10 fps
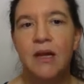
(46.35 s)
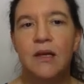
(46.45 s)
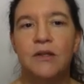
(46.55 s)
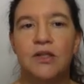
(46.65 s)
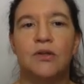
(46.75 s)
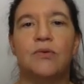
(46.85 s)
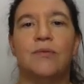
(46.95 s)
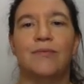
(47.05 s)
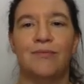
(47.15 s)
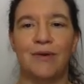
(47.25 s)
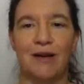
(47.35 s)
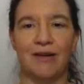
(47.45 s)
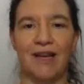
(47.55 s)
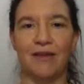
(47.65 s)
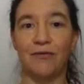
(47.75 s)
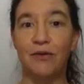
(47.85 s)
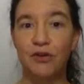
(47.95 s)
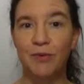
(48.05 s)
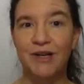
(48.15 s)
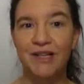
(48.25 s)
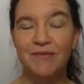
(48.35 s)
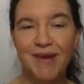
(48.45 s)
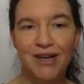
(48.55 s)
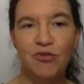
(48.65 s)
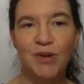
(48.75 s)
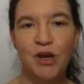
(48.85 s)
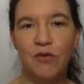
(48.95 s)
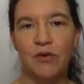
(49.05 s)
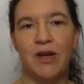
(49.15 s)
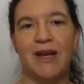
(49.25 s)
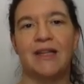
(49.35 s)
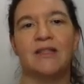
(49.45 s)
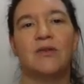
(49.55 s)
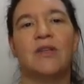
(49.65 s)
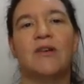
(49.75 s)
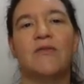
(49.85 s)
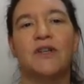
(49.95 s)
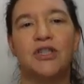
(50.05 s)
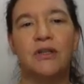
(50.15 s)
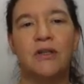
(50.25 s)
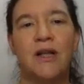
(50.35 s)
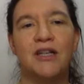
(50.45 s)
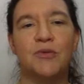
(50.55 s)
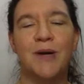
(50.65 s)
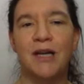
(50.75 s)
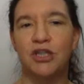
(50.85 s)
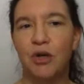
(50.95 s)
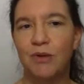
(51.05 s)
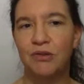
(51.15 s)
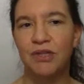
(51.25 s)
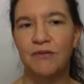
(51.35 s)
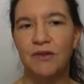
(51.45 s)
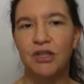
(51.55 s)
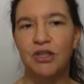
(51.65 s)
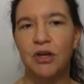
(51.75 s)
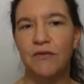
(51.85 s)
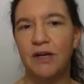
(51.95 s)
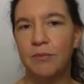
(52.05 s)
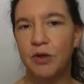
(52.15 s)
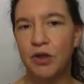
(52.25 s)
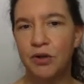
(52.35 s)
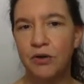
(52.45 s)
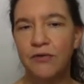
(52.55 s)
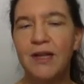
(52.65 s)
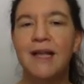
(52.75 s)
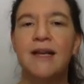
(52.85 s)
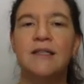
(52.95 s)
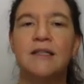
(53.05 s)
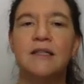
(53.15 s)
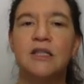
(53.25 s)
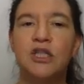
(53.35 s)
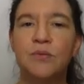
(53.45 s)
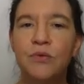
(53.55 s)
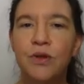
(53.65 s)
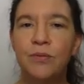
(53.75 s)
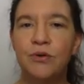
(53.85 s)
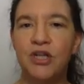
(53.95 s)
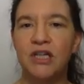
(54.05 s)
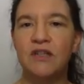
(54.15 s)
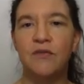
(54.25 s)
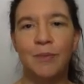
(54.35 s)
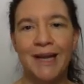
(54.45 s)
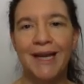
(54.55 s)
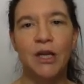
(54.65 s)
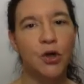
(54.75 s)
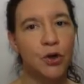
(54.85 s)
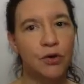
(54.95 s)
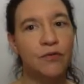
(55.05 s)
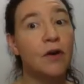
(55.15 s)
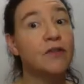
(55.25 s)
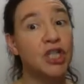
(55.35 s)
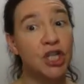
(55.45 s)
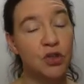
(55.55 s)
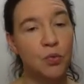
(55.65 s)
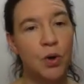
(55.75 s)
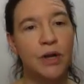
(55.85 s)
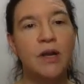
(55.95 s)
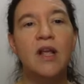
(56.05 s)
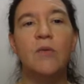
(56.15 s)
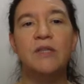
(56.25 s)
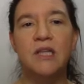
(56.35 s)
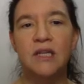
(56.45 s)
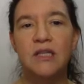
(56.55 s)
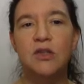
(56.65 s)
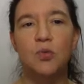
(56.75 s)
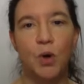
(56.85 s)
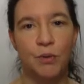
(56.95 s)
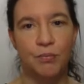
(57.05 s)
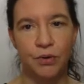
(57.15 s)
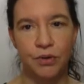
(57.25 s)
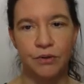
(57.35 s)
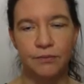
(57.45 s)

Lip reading: So, well, okay, the first one is meant to be over your head. So the official algebraic geometry definition of an elliptic curve is that it's a smooth projective plane curve of genus 1 with at least one point.